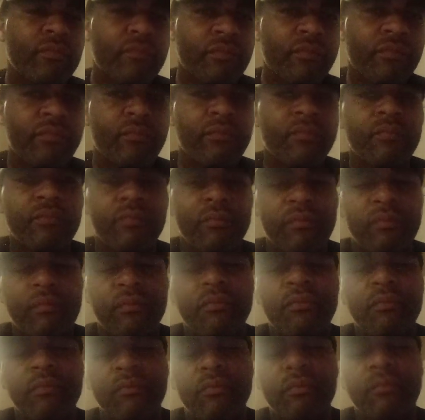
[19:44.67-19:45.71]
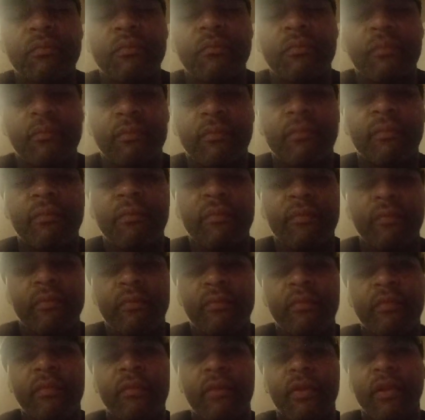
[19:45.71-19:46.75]
And and say what the hell's wrong with the rest of
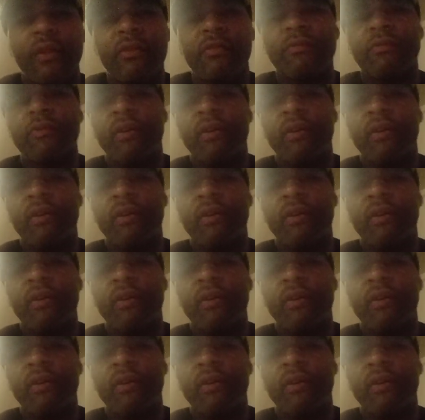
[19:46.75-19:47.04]
you niggas.